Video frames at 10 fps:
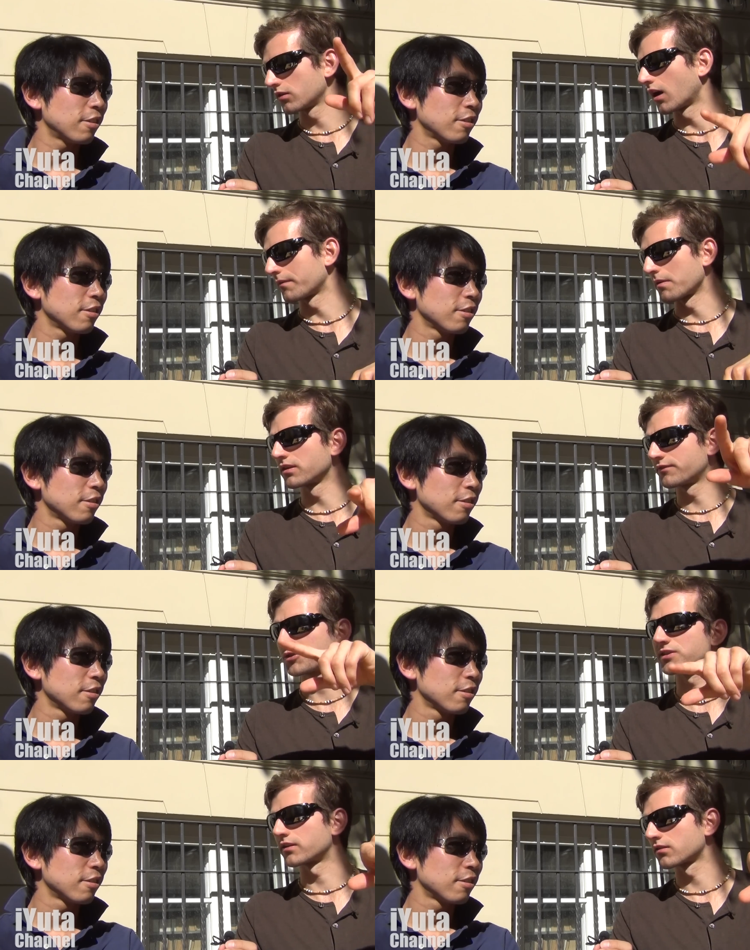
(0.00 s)
Speaker 1: I believe
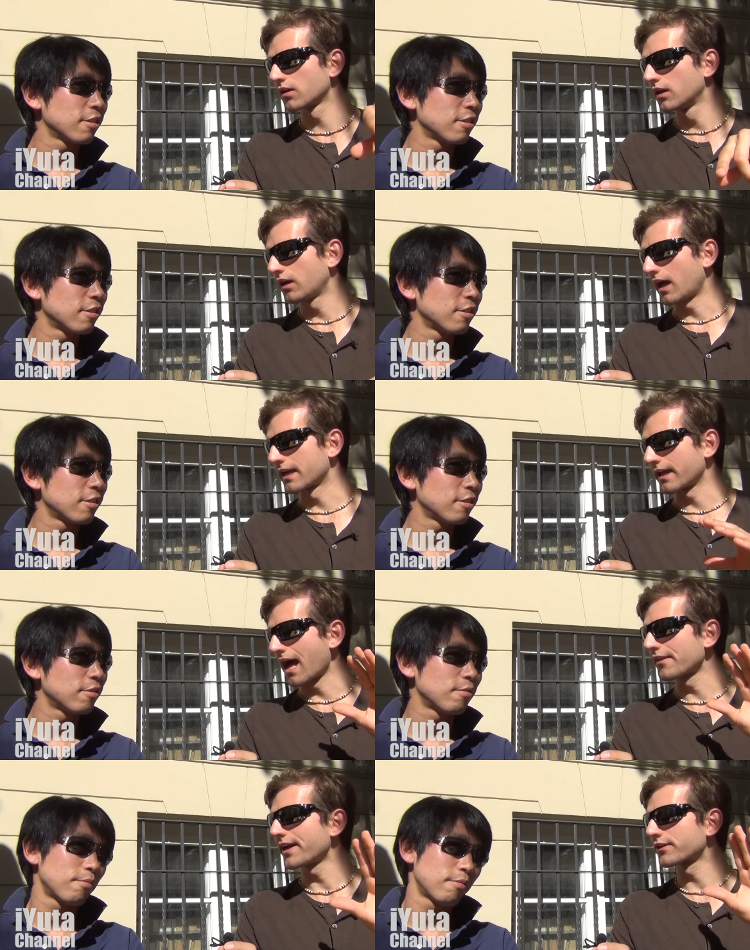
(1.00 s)
you've seen it, and
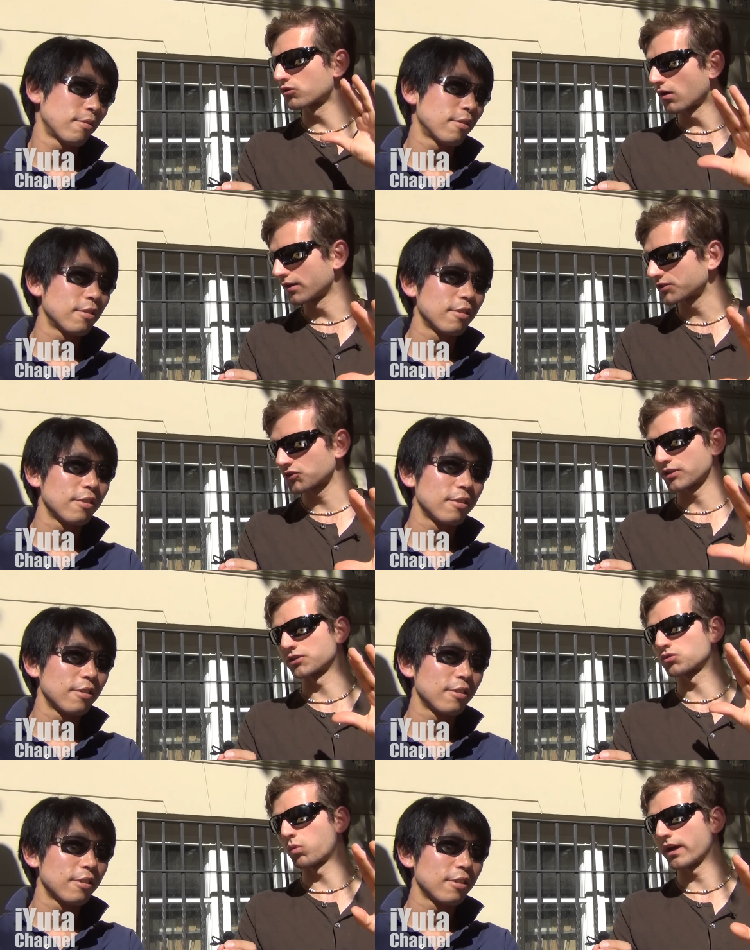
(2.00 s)
at that cross
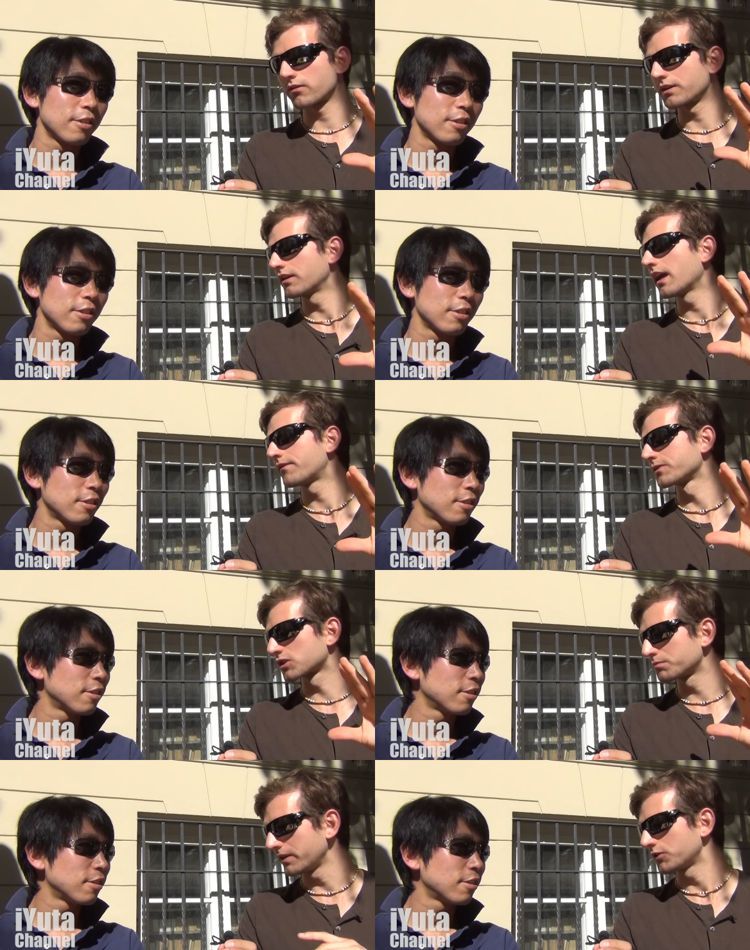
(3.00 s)
is where he gave his
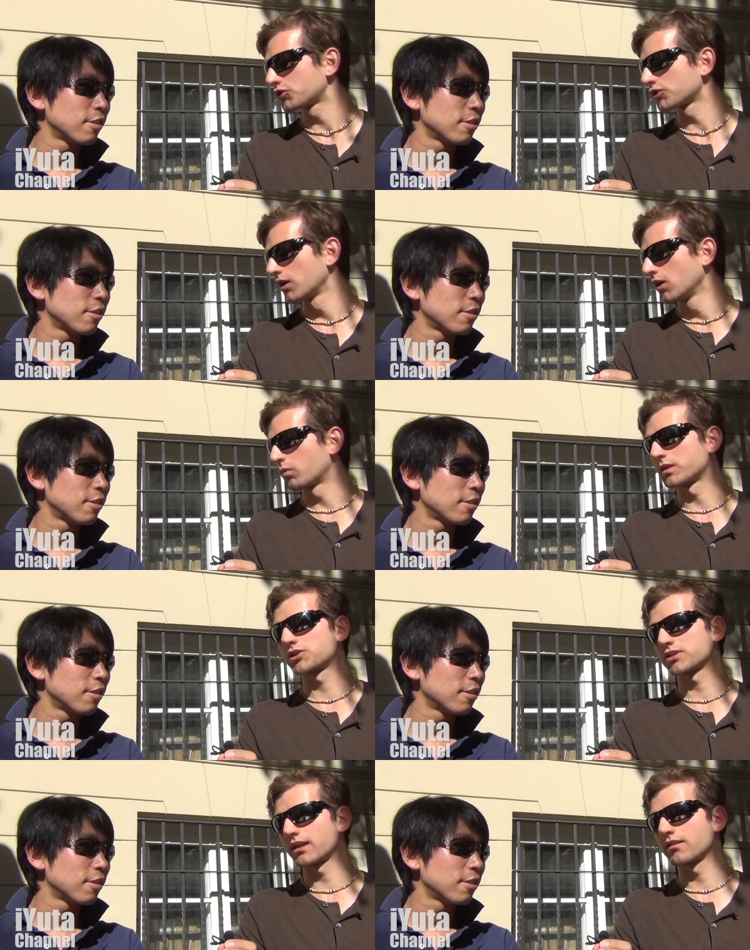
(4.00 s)
speech, which
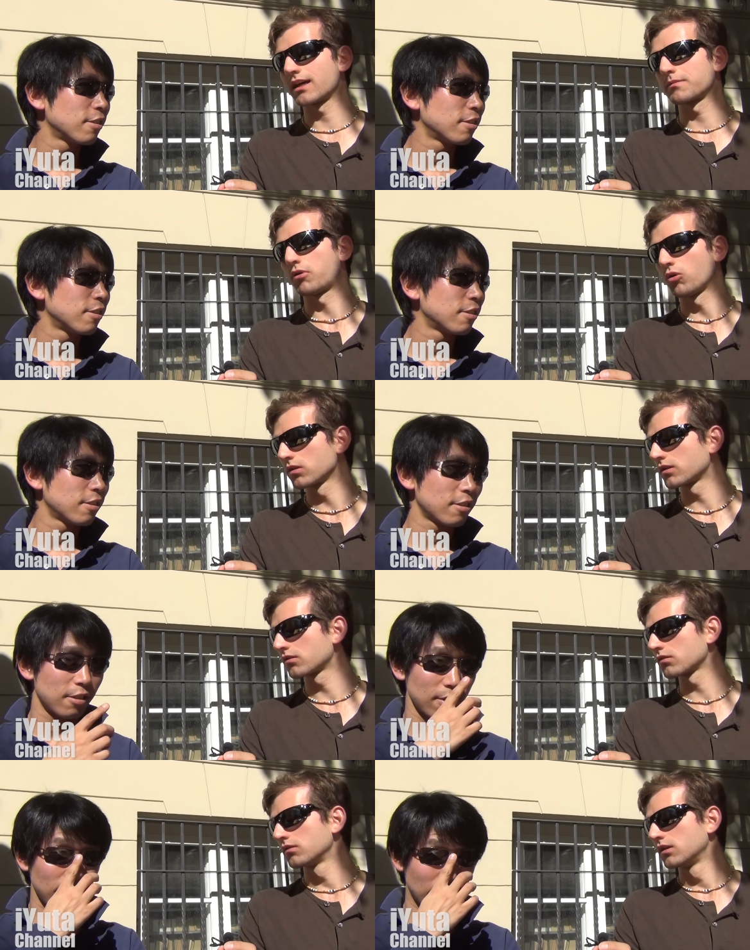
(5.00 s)
said that
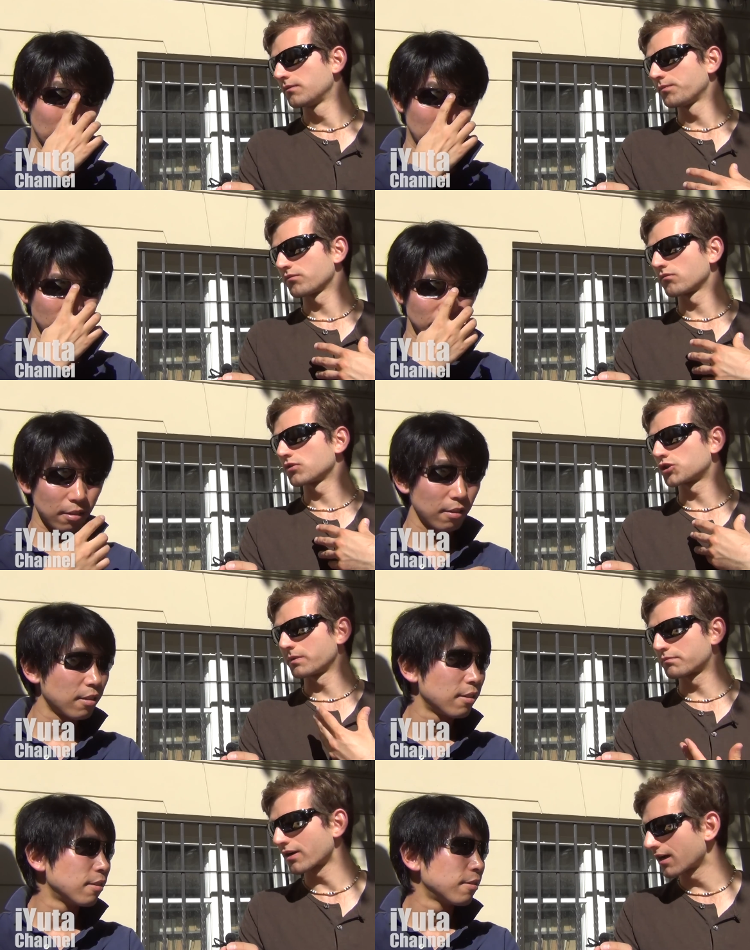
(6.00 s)
Poland should
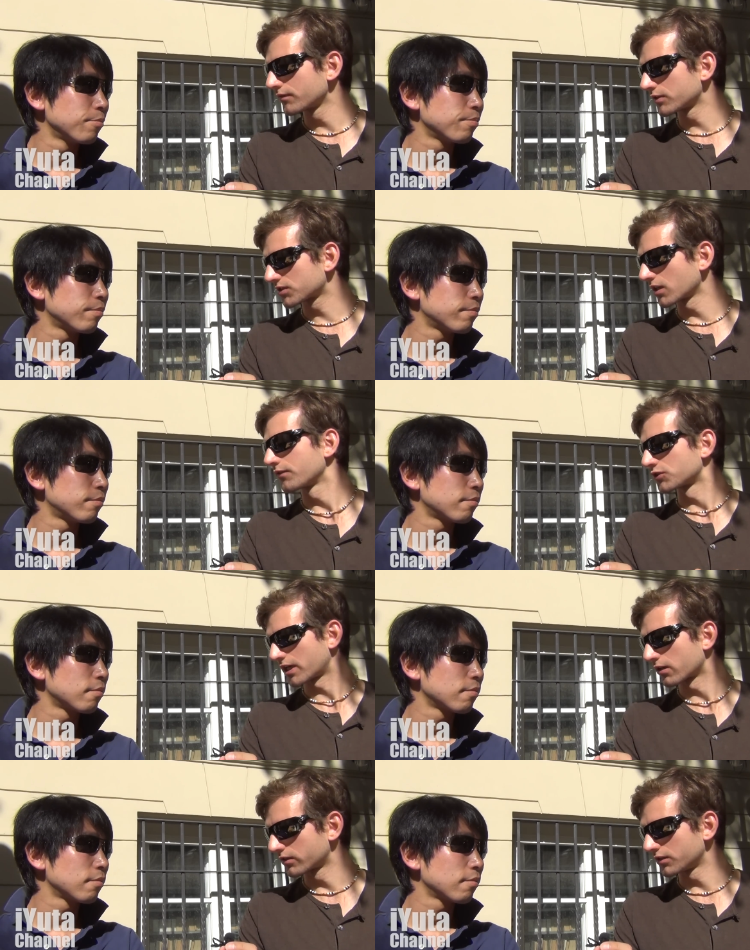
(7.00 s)
be proud of itself, its
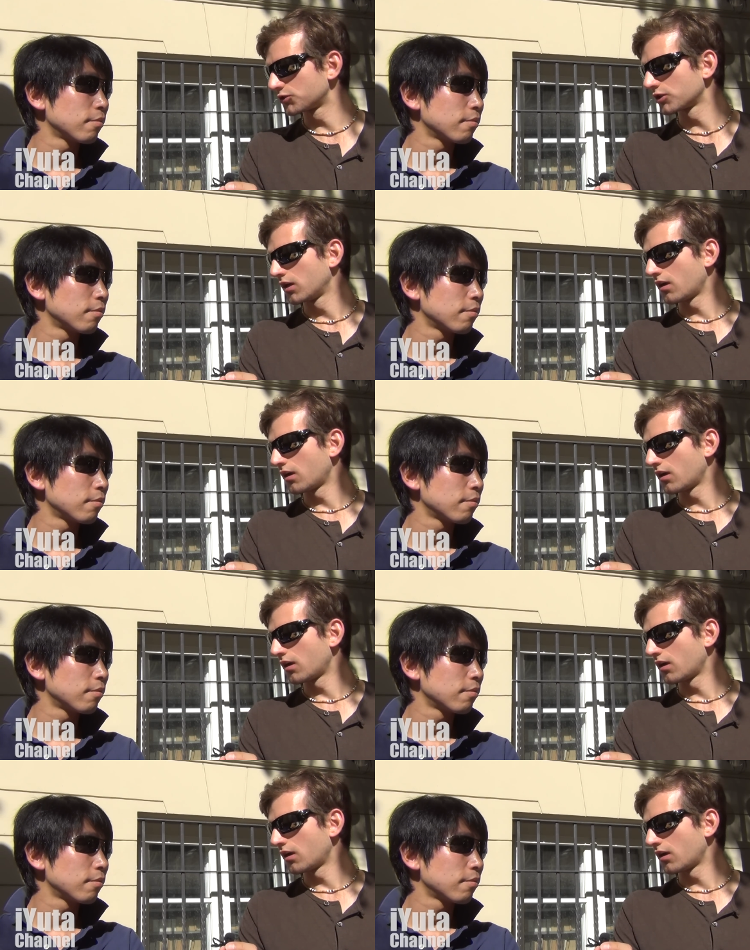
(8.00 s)
heritage,